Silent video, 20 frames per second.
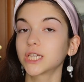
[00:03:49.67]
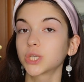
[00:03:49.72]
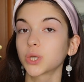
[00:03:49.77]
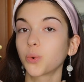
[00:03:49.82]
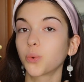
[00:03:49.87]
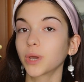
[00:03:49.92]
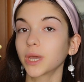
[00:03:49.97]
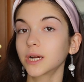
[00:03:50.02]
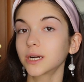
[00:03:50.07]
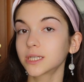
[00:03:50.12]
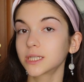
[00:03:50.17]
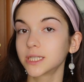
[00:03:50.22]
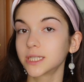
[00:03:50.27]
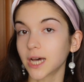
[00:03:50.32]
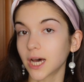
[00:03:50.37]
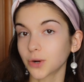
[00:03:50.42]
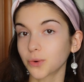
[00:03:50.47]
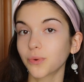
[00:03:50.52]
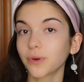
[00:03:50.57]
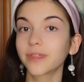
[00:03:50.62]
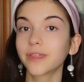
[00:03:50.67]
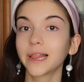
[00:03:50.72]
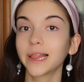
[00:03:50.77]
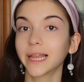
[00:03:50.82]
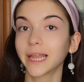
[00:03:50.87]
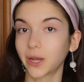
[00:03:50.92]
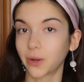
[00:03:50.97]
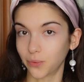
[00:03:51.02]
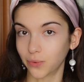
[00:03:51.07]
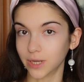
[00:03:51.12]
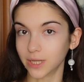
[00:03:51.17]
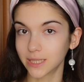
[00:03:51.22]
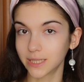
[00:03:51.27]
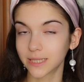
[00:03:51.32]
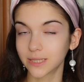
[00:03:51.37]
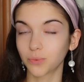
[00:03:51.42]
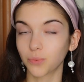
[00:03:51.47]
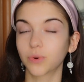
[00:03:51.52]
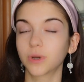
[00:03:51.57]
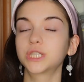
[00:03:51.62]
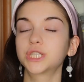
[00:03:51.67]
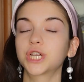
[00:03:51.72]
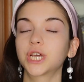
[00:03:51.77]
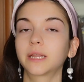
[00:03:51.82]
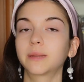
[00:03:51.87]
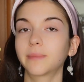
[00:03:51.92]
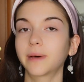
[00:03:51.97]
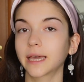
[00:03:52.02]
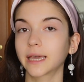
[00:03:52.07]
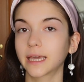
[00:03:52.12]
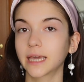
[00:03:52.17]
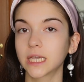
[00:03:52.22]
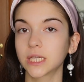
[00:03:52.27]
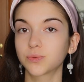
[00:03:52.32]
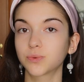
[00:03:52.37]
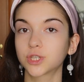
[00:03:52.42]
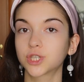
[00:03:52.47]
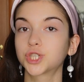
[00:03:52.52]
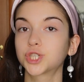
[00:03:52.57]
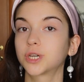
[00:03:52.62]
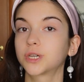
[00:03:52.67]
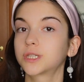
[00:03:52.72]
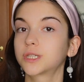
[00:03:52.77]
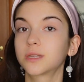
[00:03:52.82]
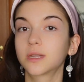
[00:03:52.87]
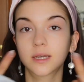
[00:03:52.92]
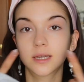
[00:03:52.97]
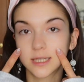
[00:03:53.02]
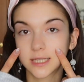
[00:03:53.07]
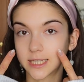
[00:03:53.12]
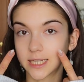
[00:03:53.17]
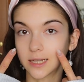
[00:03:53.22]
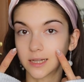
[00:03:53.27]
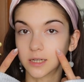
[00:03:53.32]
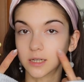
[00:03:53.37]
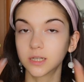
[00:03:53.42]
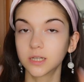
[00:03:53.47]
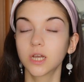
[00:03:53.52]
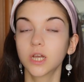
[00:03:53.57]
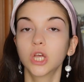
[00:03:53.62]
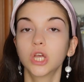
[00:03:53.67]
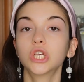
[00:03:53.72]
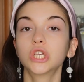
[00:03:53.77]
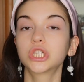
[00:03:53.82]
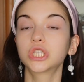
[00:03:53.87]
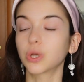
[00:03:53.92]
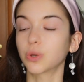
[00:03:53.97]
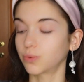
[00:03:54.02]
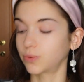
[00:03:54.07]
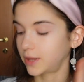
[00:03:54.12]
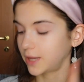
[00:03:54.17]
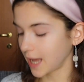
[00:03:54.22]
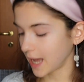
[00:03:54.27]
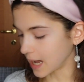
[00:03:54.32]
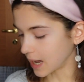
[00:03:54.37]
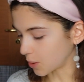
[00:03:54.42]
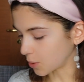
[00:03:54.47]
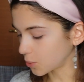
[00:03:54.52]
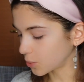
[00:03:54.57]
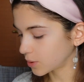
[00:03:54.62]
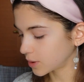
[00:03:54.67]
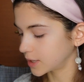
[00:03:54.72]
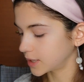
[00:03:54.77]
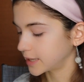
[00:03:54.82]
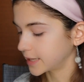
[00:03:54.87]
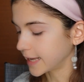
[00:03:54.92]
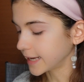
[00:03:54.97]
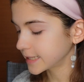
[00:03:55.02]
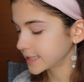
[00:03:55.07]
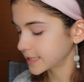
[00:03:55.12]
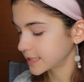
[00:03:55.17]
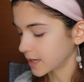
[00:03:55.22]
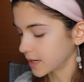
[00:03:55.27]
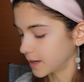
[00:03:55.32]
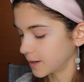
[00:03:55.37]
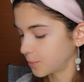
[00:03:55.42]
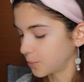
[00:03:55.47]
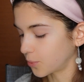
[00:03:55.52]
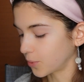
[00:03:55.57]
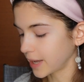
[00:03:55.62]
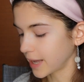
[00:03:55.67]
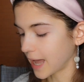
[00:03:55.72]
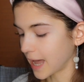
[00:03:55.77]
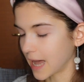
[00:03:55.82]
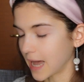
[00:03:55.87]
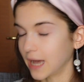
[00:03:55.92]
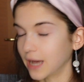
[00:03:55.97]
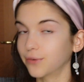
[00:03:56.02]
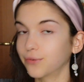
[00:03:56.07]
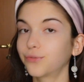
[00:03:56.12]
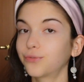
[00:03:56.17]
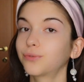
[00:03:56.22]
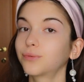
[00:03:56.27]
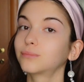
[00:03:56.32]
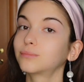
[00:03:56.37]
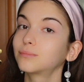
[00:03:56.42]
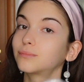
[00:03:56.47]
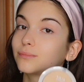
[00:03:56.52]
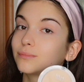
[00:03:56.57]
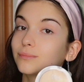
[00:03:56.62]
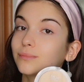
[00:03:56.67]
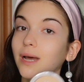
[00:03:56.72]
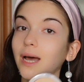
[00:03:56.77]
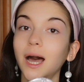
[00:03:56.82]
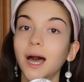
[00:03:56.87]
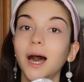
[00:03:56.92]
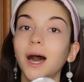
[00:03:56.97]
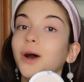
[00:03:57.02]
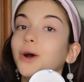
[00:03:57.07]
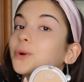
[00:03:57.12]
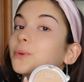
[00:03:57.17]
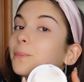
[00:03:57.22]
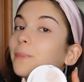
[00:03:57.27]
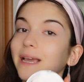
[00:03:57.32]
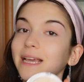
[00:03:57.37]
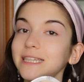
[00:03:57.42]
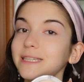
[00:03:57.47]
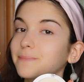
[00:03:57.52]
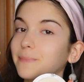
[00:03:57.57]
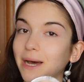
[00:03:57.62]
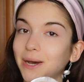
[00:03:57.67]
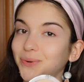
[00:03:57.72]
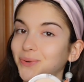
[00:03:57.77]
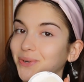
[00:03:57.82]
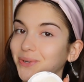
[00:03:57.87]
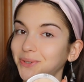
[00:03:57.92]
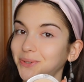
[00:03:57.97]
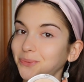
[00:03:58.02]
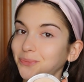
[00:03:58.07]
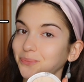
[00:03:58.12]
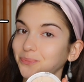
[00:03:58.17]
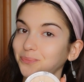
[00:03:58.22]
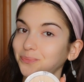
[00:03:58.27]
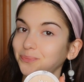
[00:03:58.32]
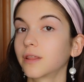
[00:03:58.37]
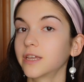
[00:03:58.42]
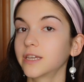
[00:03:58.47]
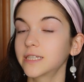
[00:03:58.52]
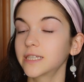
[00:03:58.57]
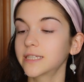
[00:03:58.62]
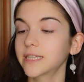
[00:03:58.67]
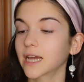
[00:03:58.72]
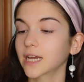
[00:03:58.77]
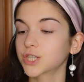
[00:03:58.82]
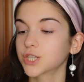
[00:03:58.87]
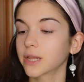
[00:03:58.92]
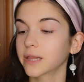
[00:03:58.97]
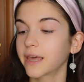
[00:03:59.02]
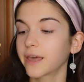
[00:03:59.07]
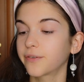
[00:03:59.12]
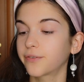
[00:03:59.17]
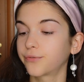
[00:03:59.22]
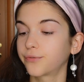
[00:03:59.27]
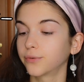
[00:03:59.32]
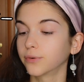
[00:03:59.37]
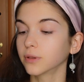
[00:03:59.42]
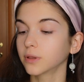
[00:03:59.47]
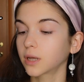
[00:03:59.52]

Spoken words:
so we are done with the liquids, which in my case was just the concealer. So now, next up we have our base powder. This is actually a full